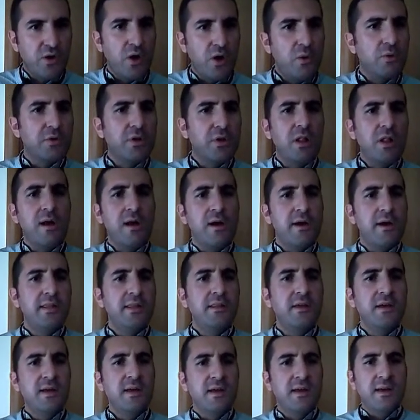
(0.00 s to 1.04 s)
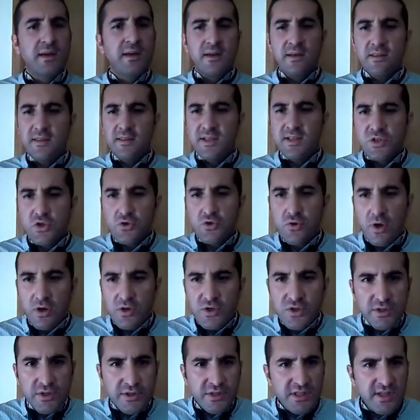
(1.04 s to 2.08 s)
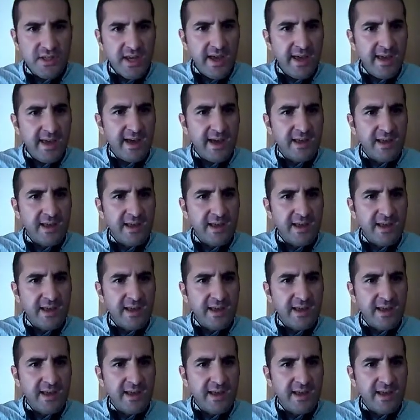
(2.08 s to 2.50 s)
Go online, the instructions say,